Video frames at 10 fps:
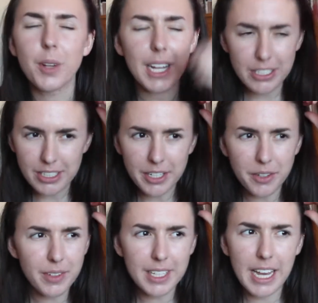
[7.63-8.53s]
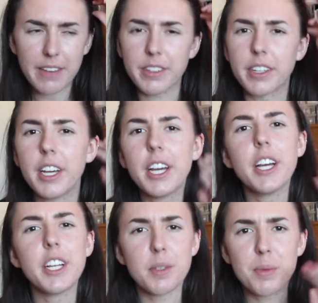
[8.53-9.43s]
Well actually I don't really have a
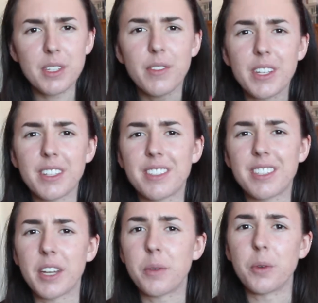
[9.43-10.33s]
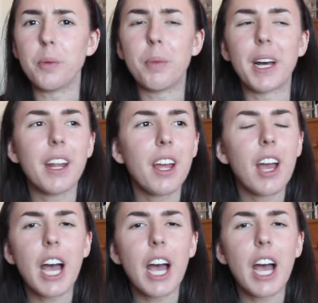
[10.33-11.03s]
specific schedule but